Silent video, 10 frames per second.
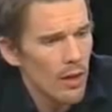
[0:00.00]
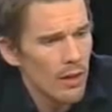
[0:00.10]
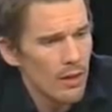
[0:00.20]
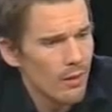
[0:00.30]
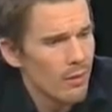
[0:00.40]

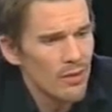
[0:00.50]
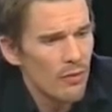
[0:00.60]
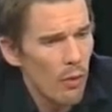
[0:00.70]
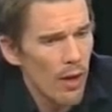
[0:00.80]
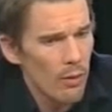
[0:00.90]
And you know, it's
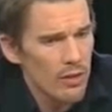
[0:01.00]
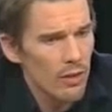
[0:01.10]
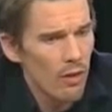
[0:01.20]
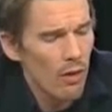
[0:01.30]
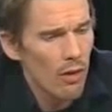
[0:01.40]
4
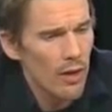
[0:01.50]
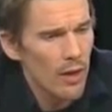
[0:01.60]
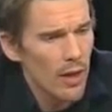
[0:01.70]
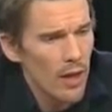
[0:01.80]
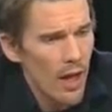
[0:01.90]
hours long,
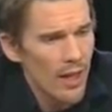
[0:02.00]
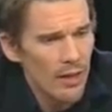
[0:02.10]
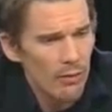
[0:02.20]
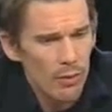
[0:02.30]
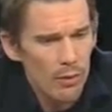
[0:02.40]
and I'd
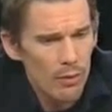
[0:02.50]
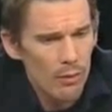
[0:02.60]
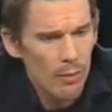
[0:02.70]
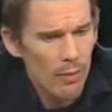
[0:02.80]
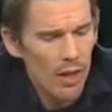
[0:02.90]
never
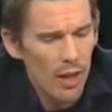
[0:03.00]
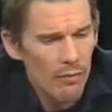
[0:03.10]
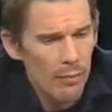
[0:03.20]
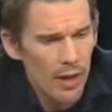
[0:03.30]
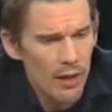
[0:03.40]
in my
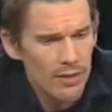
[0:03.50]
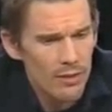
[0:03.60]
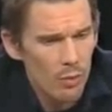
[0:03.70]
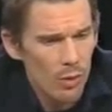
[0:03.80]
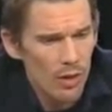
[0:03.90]
life been
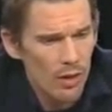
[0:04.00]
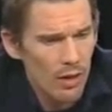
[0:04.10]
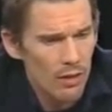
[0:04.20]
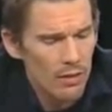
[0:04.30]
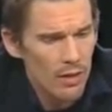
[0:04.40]
asked to work
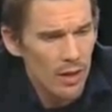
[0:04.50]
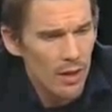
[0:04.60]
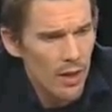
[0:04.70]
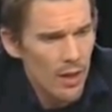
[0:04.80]
on,